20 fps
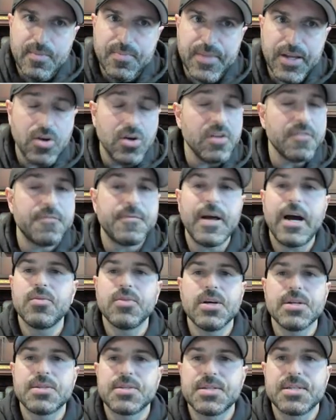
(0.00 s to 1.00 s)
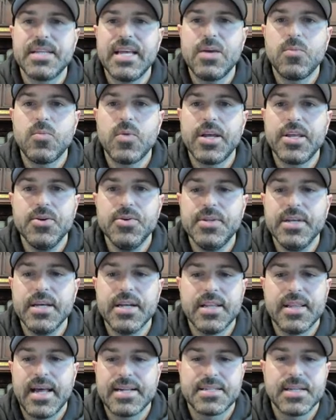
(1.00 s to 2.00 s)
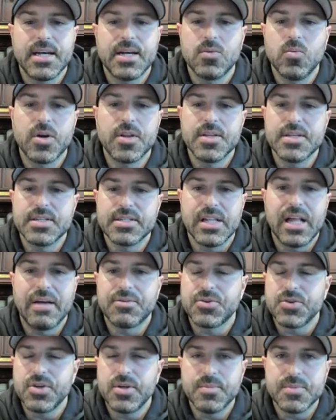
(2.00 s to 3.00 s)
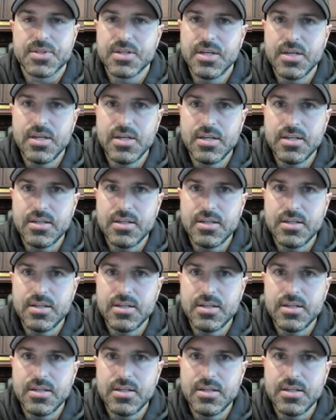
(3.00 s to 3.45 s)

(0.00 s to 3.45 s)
They all found us the same way you did, and that's on one of these live streams.